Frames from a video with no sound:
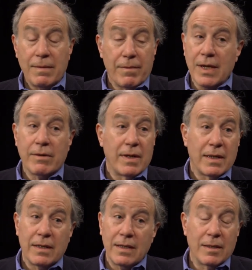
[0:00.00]
can think
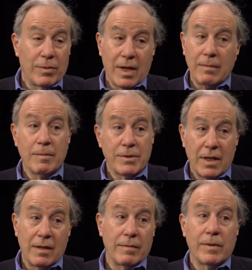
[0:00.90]
critically, can problem
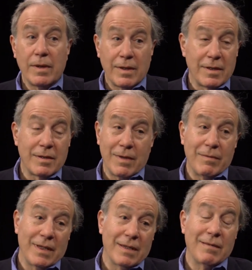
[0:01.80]
solve, whether they
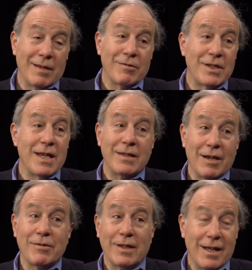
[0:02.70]
really understand the
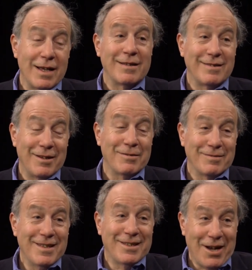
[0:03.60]
underlying, you
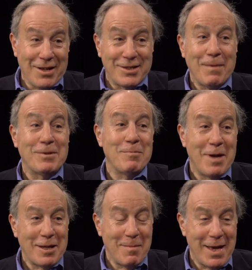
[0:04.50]
know, concepts in
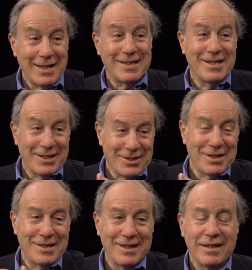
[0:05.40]
mathematics, not
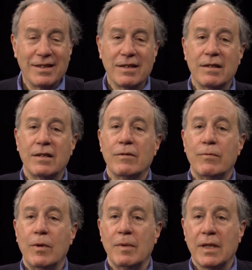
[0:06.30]
just the
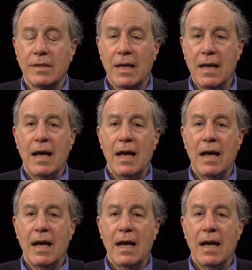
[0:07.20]
formulas.